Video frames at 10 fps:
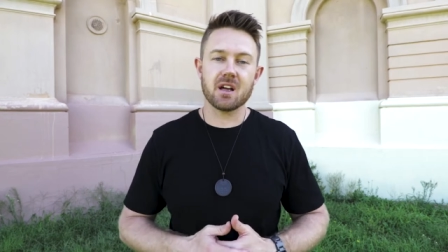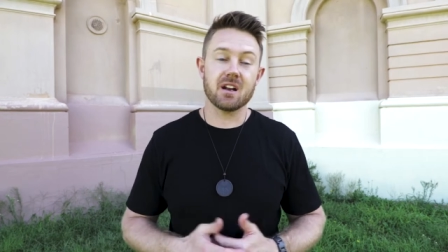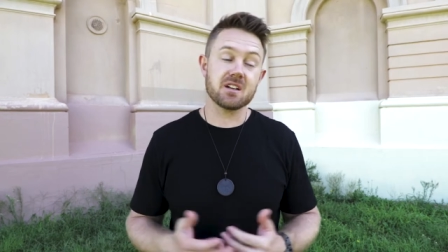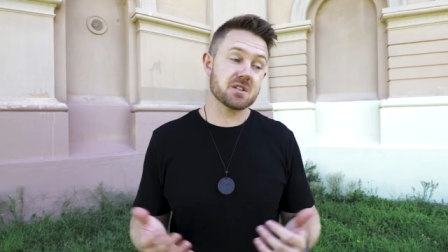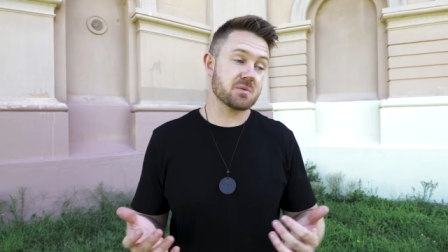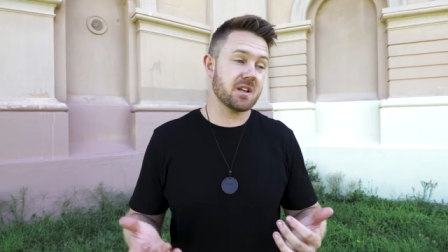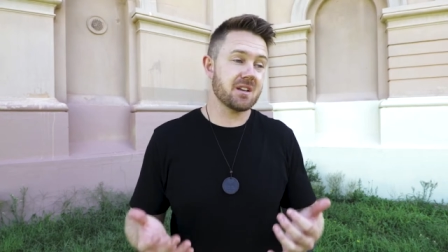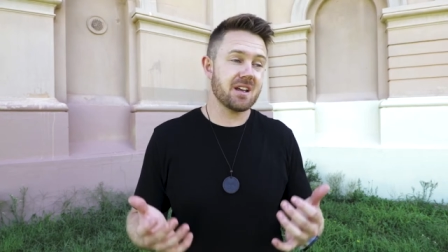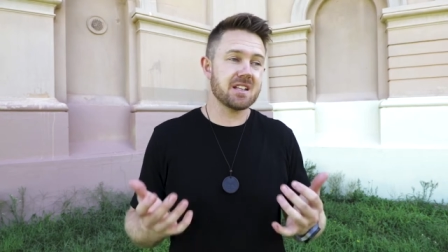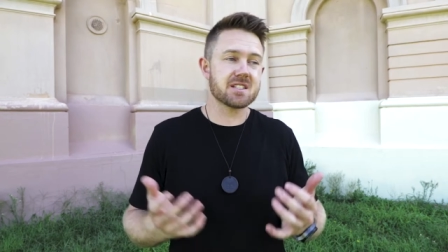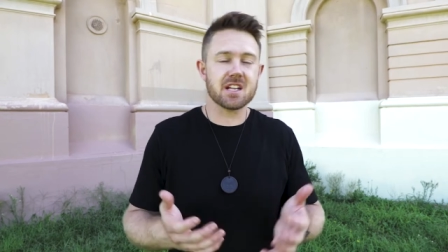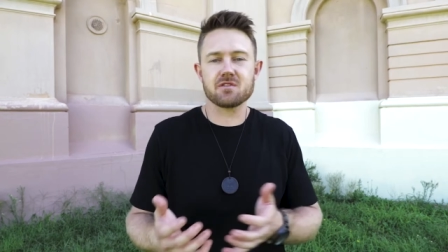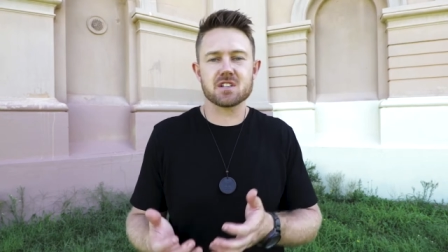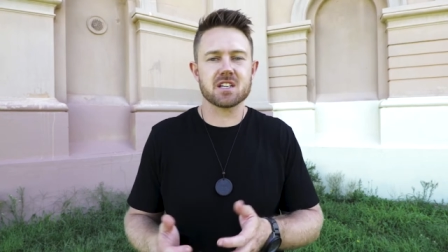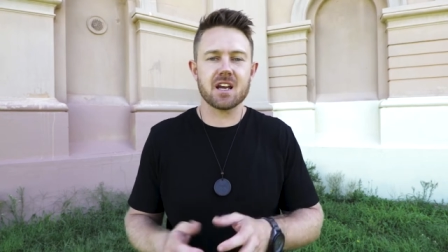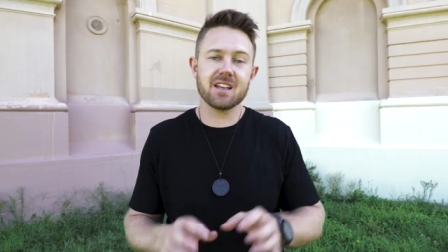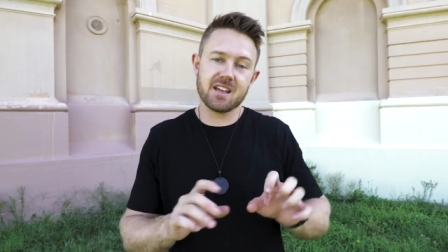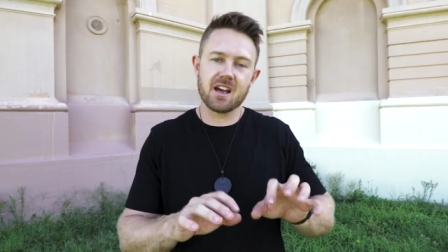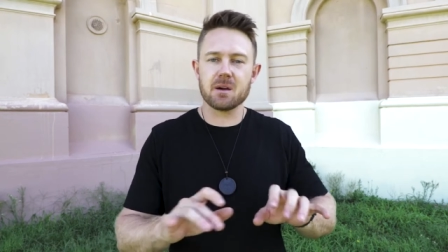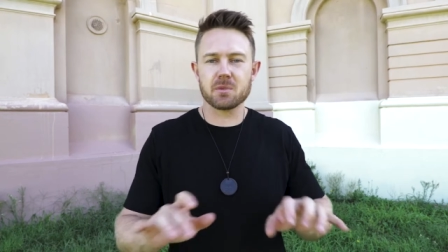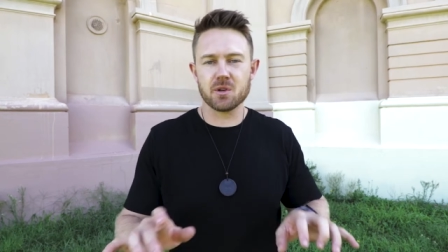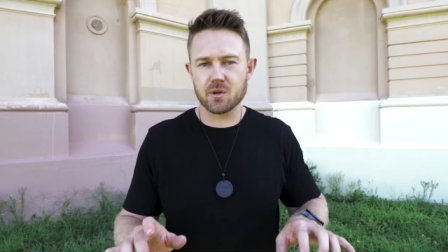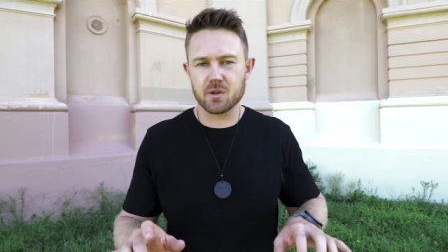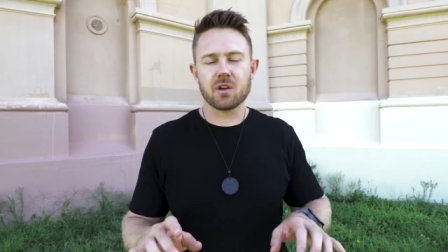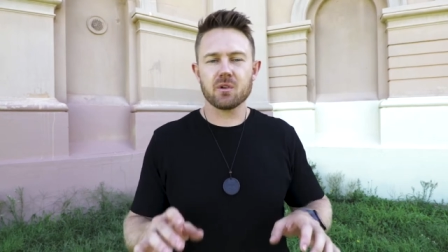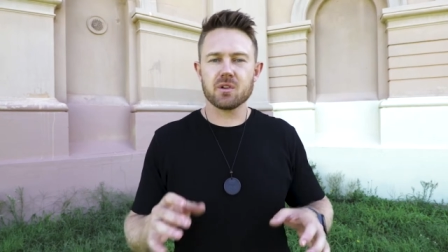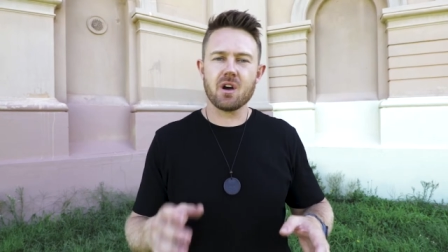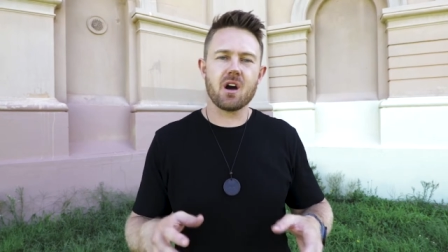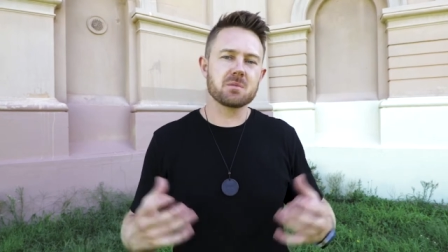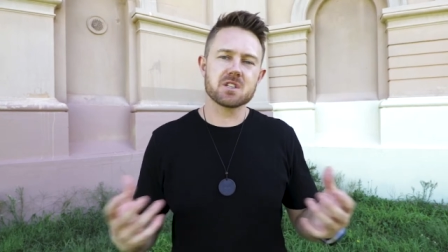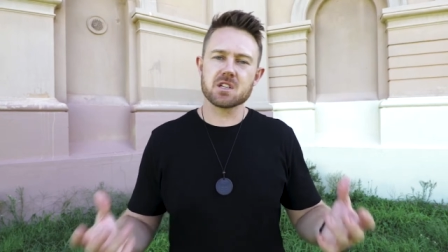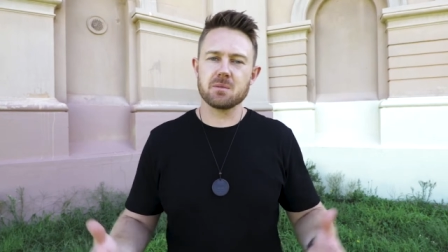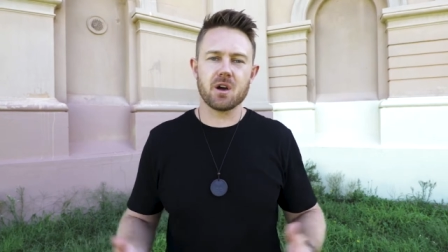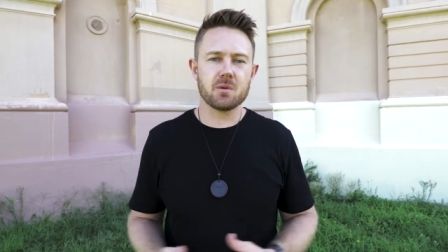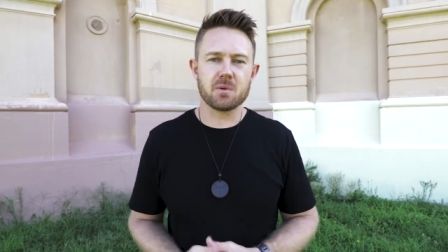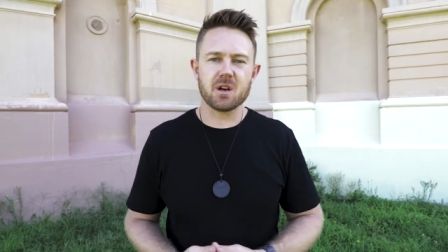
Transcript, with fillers: And and I just went, instead of just saying, yeah, I'm good, I thought, no, I'm just gonna be open.